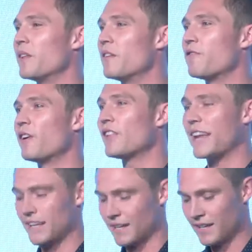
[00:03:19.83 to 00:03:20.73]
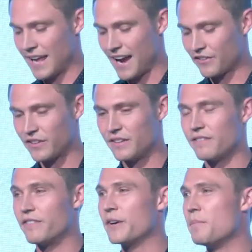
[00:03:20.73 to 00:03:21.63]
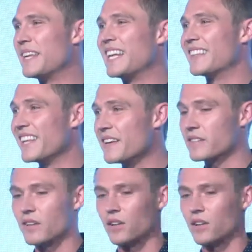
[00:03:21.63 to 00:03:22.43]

It felt like actually very meaningless.